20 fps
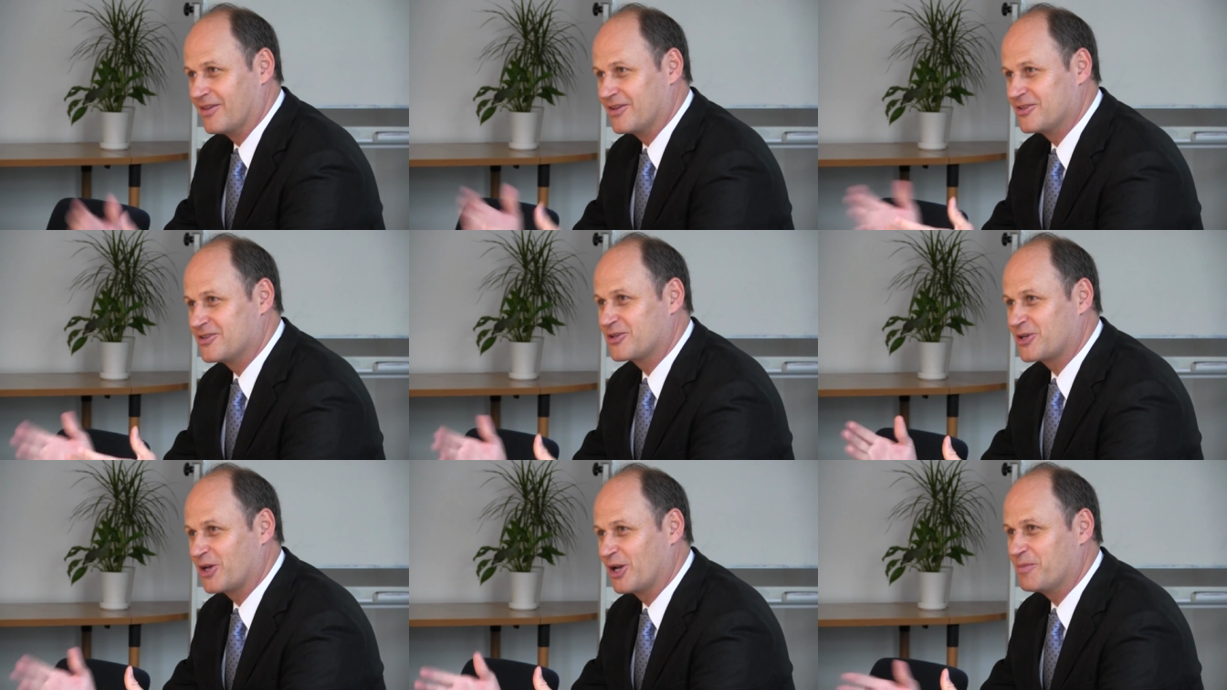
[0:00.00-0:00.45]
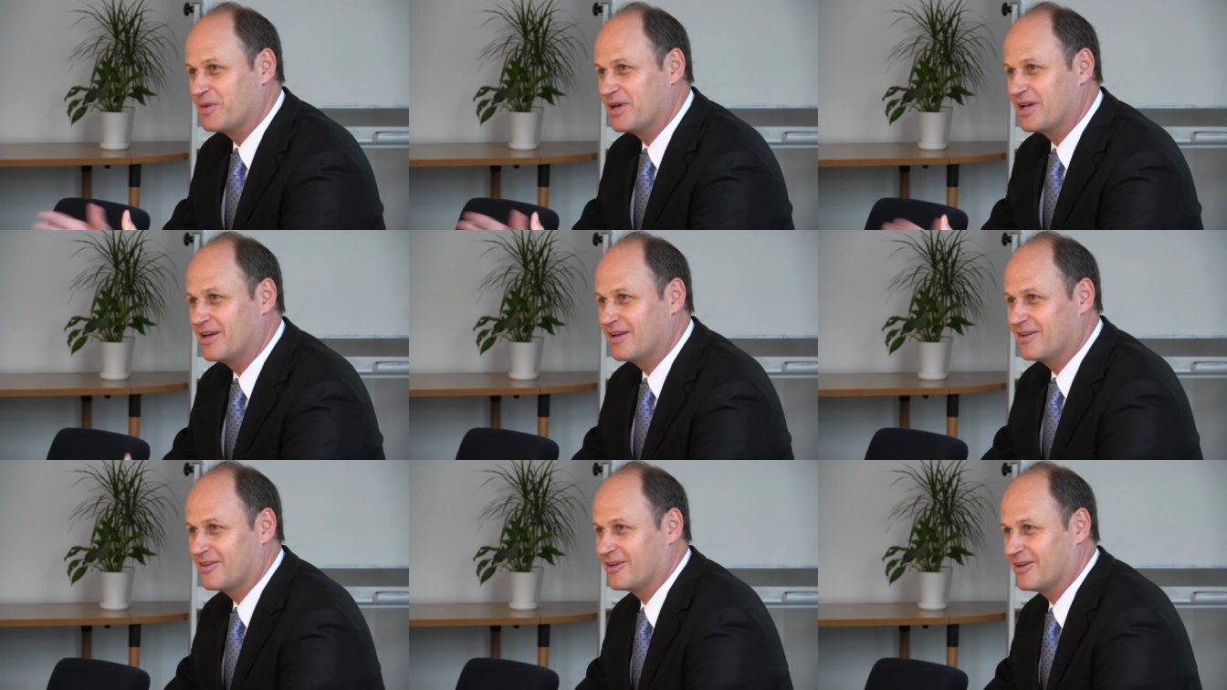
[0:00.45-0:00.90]
This is going to
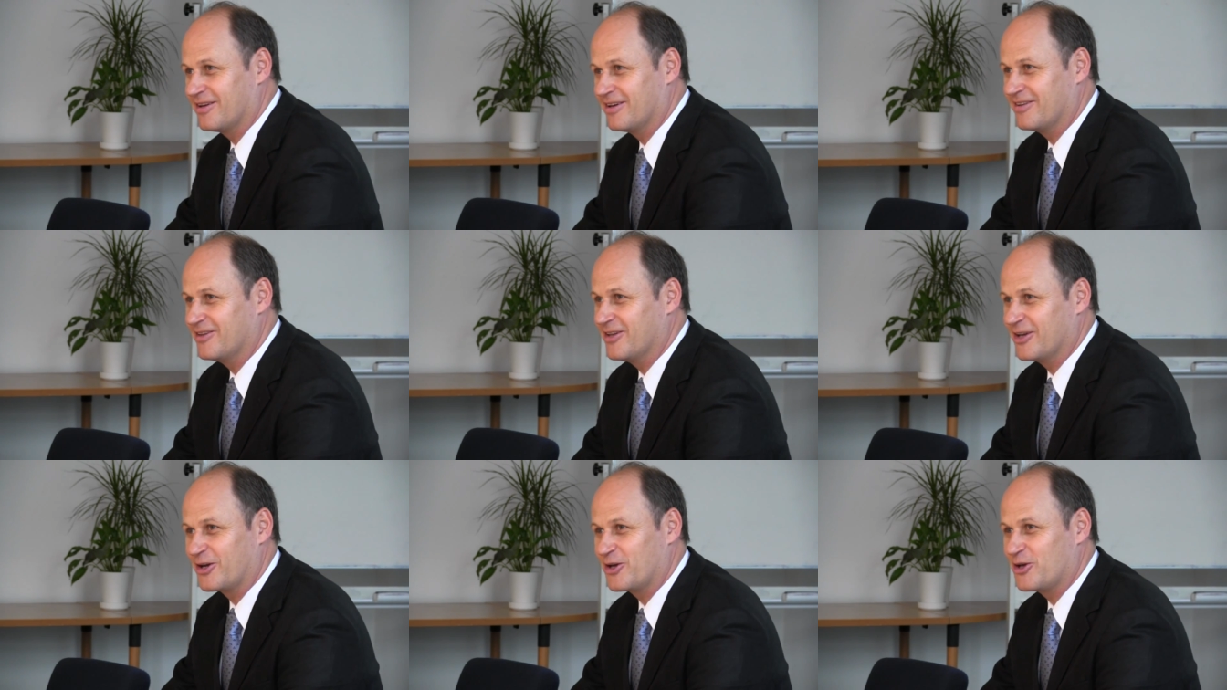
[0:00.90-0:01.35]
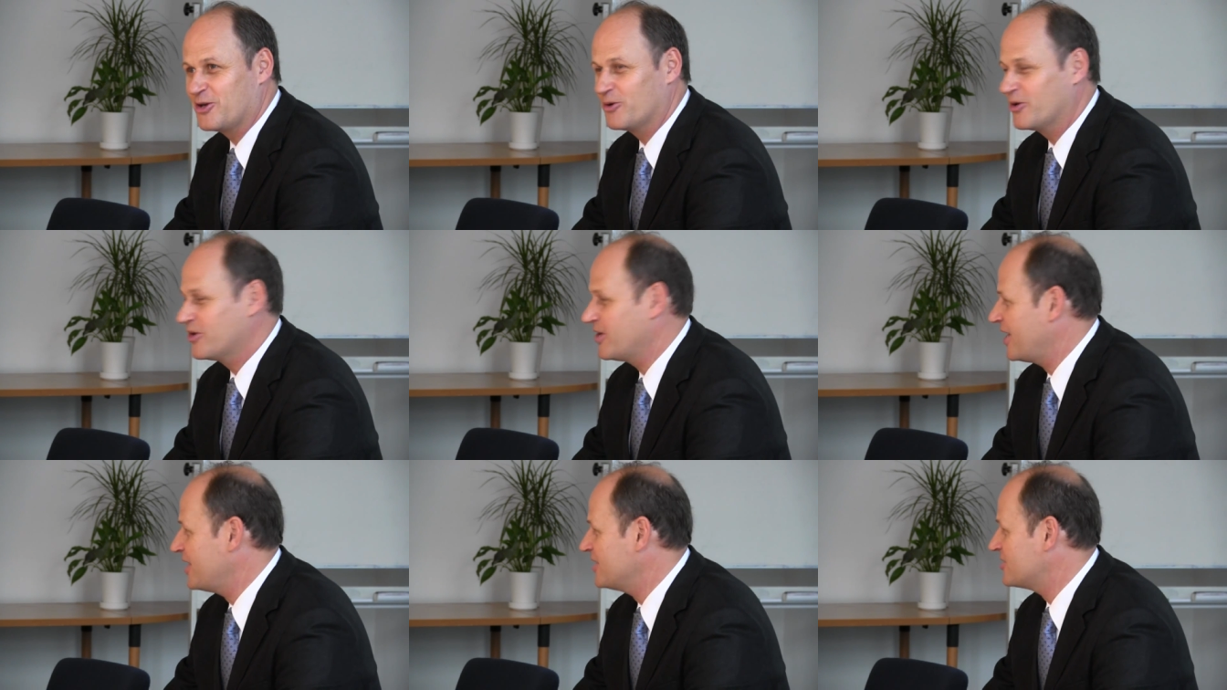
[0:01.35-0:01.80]
be the
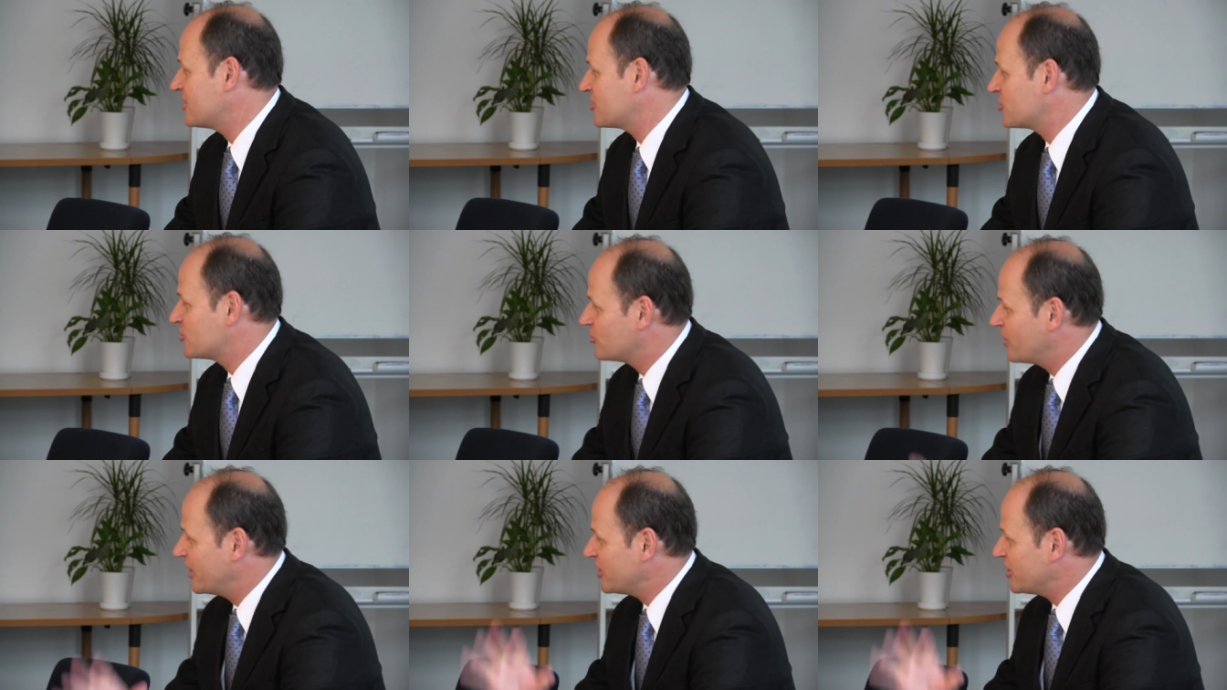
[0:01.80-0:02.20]
Q&A session.